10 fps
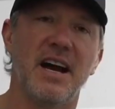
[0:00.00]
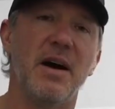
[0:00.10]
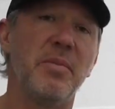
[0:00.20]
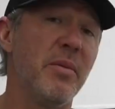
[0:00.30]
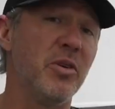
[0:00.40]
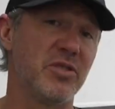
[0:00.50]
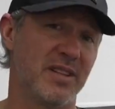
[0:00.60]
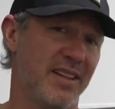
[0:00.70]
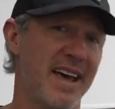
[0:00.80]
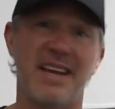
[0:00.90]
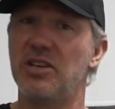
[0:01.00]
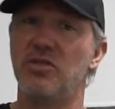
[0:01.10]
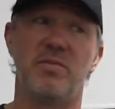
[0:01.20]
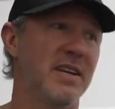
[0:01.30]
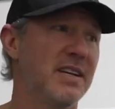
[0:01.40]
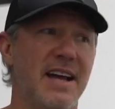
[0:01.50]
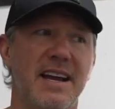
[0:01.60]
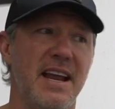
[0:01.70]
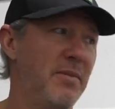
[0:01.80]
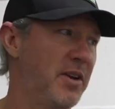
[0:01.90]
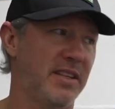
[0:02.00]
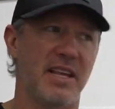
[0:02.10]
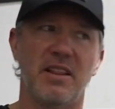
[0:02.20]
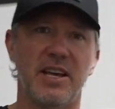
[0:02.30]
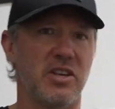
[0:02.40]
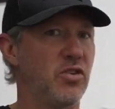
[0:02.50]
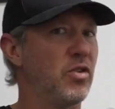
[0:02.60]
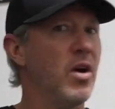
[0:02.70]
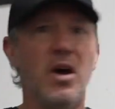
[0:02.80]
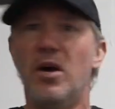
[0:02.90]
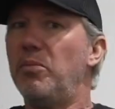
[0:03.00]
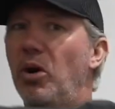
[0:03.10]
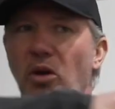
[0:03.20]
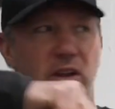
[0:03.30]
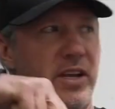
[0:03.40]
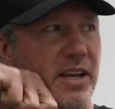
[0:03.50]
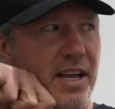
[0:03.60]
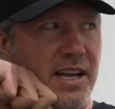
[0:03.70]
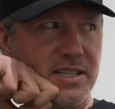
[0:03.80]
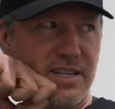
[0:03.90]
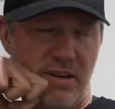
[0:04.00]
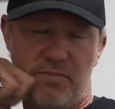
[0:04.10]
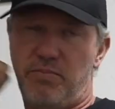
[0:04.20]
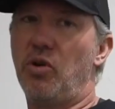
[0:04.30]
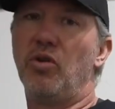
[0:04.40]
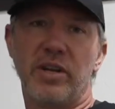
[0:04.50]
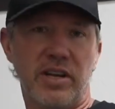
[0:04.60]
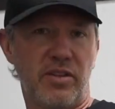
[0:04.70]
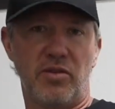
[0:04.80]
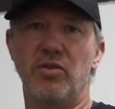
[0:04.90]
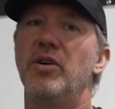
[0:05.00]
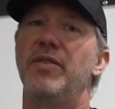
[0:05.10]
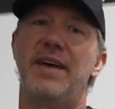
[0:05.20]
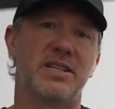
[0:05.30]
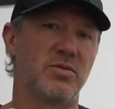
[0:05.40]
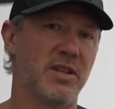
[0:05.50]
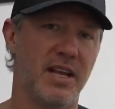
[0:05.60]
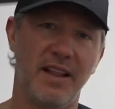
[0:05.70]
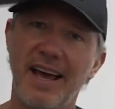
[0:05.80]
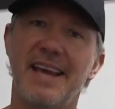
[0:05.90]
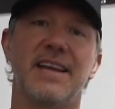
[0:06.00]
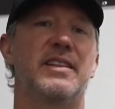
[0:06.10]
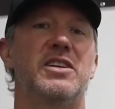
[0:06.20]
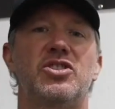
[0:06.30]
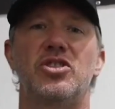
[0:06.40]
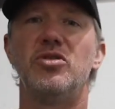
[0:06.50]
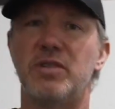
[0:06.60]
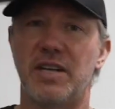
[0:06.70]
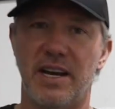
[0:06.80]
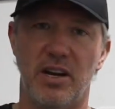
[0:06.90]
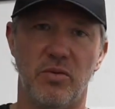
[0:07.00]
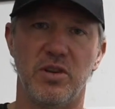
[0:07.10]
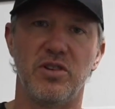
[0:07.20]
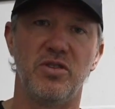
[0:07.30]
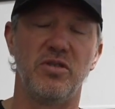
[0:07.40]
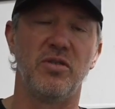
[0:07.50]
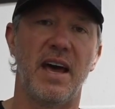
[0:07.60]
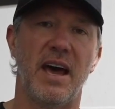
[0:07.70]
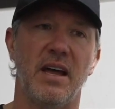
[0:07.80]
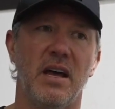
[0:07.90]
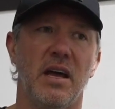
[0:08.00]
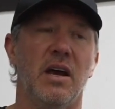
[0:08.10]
Compound bows like you being dynamic. They like you pulling against it and pulling through it. That's what they like. And they shoot tighter when you do that.